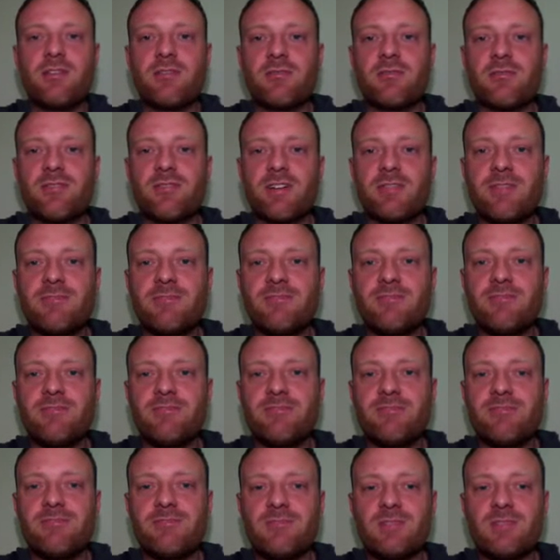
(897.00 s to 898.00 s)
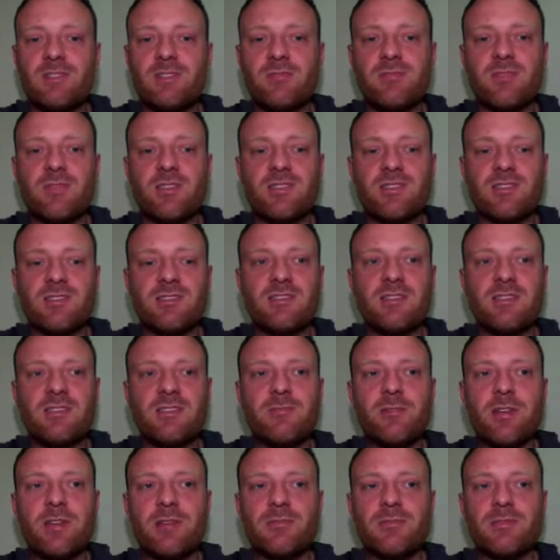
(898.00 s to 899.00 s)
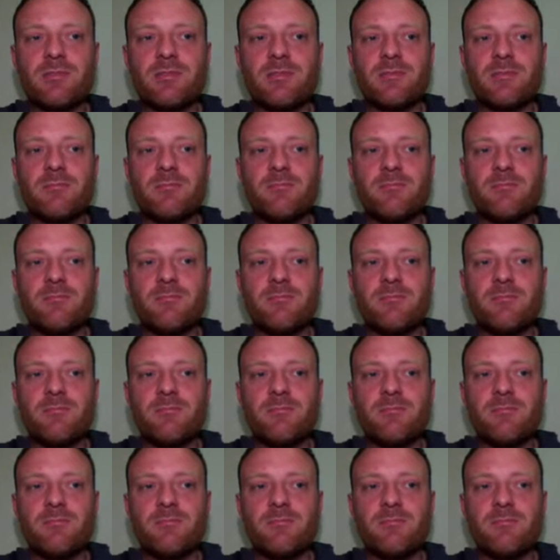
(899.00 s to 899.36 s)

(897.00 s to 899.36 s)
Great. Let's run this and see what happens.